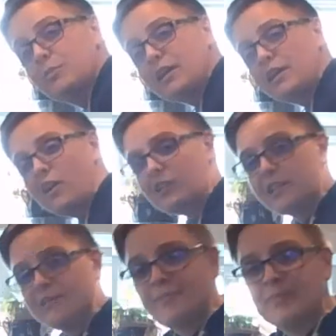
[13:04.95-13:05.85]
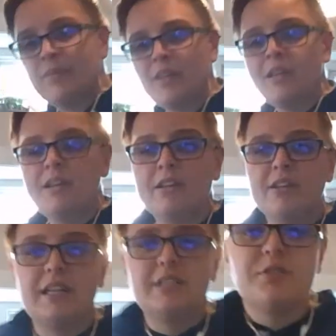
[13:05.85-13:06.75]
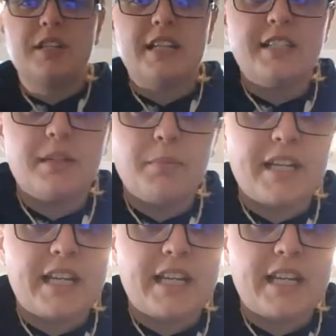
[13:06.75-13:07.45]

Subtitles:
in my garden. Okay, so then I take my